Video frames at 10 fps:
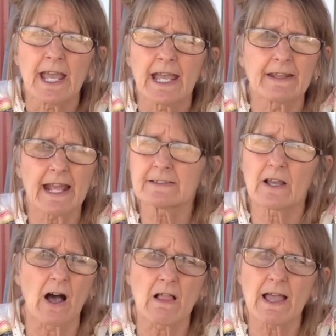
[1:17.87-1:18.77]
and that's
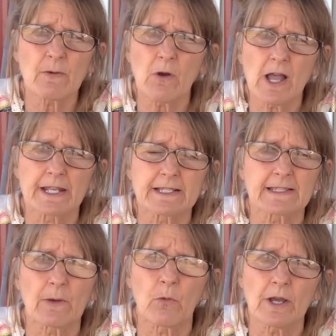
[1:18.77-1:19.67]
all I want, is
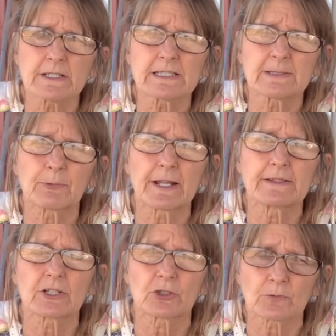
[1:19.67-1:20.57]
I want to
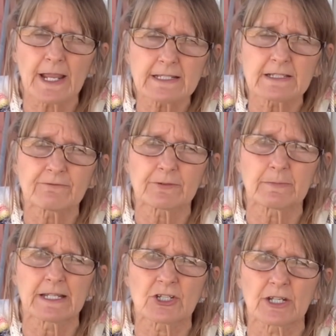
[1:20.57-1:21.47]
spread the correct
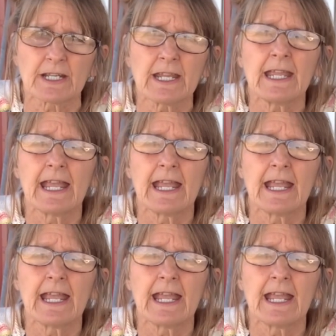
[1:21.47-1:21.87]
information